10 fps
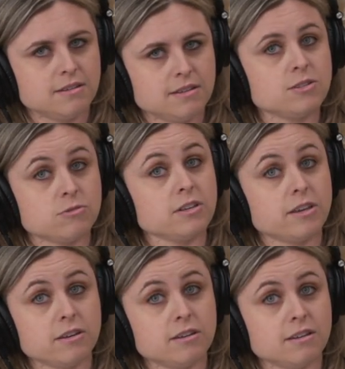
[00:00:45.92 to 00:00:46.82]
It's really
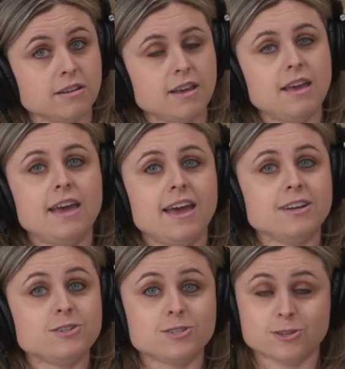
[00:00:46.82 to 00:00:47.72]
good.
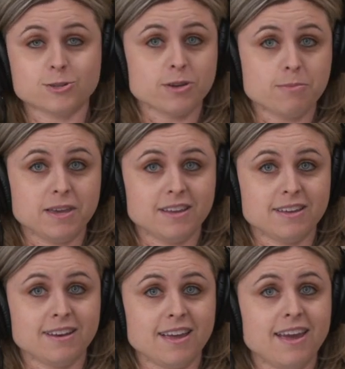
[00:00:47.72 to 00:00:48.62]
And she's also a
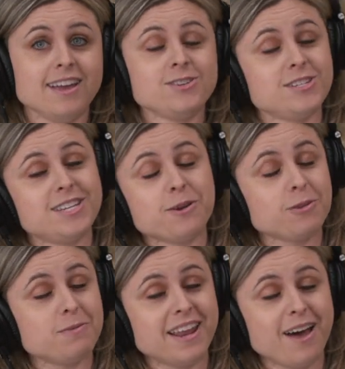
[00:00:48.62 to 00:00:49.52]
comedian. And she's here
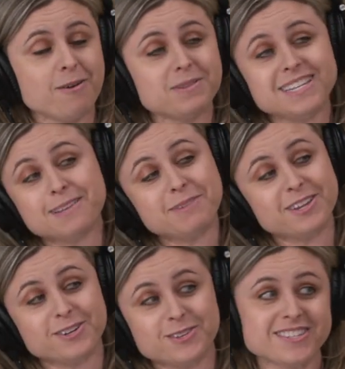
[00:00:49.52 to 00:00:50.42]
with me now. Please let me
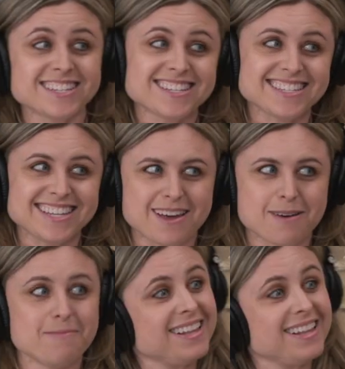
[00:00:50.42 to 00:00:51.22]
introduce Sam